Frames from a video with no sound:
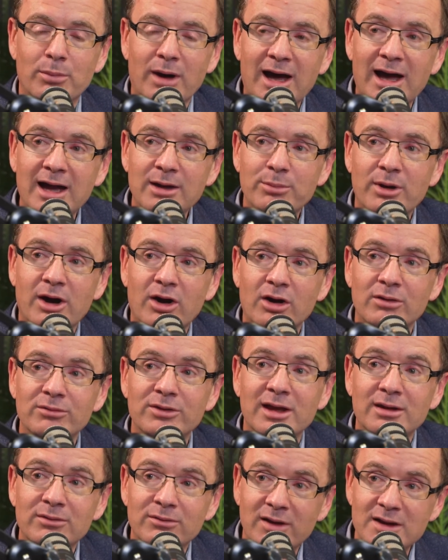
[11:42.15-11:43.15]
buying power of
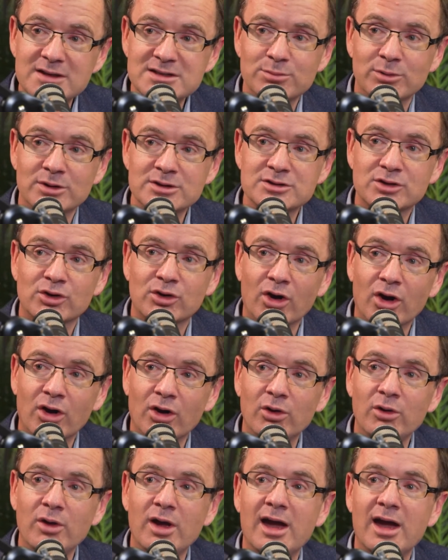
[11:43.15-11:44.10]
their investments grow